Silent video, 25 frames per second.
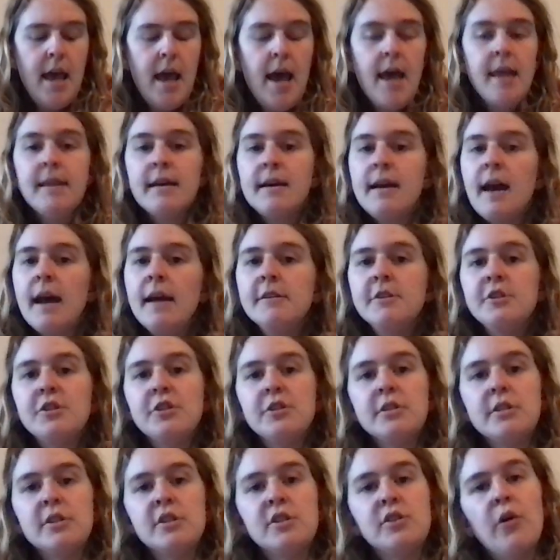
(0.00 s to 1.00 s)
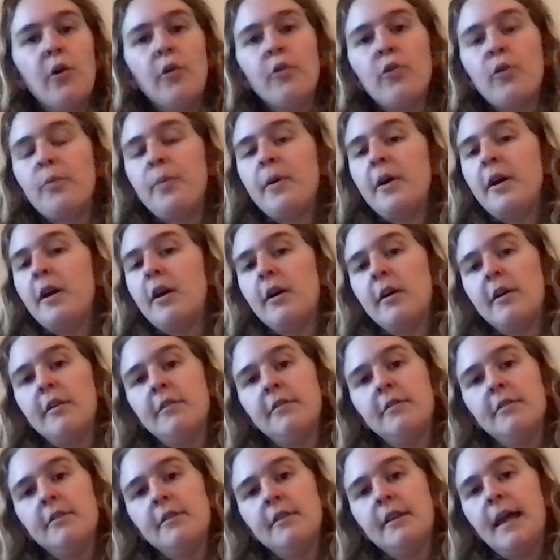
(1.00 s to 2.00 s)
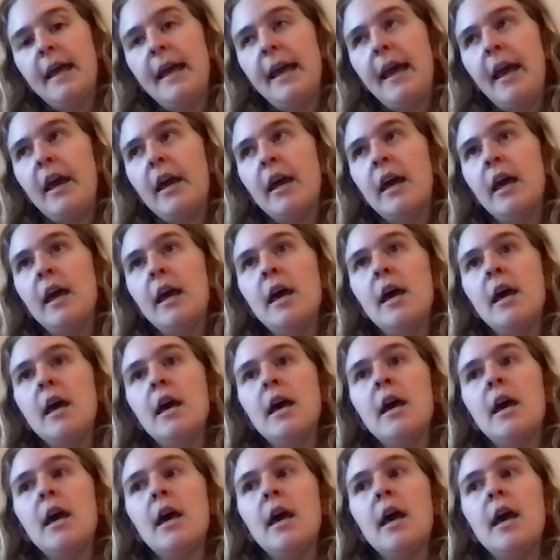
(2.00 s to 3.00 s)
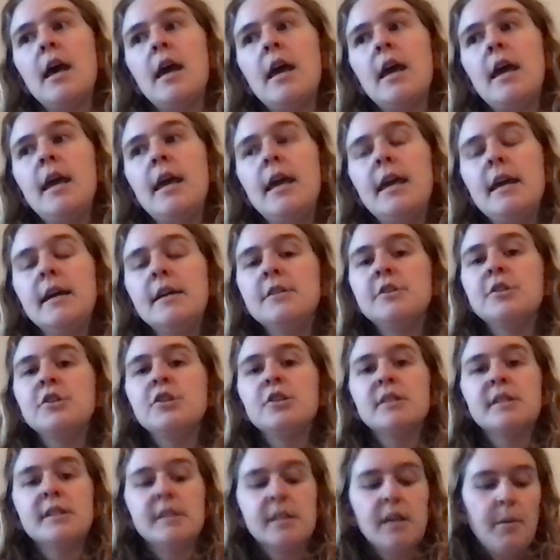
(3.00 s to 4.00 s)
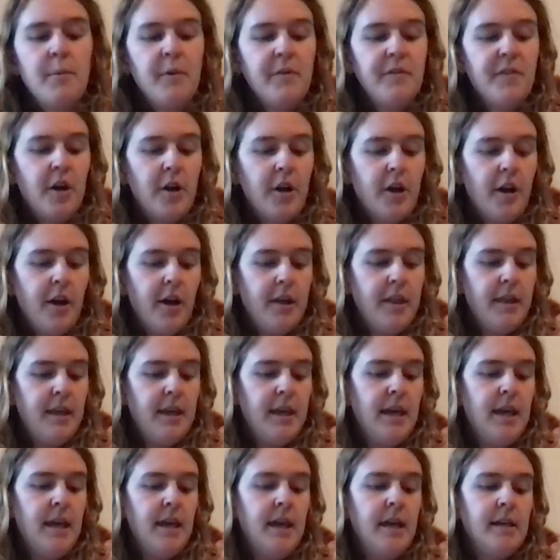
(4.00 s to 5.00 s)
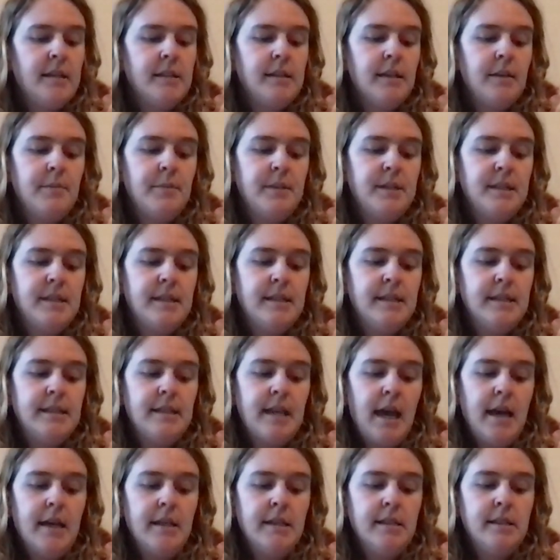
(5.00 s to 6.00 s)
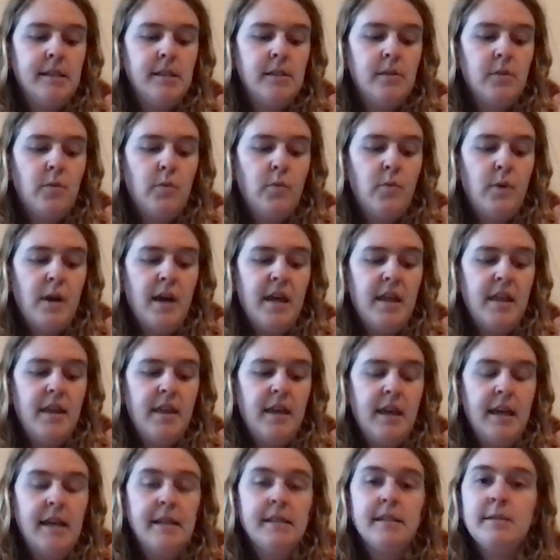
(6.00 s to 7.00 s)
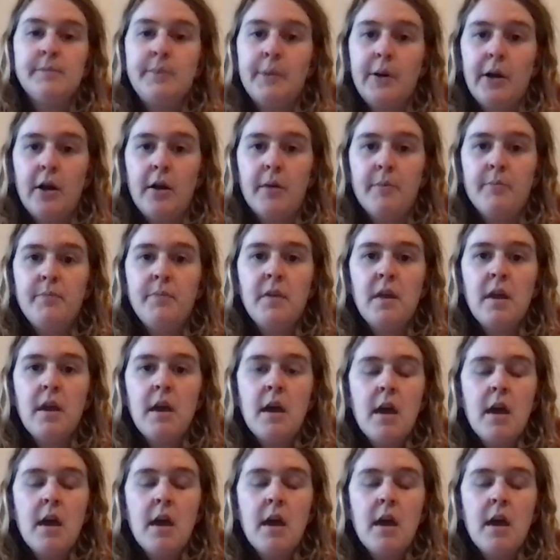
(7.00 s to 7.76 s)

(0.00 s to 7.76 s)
And the guy's just a total perv. Like, he is just scum of the earth. He is obsessed with his sperm.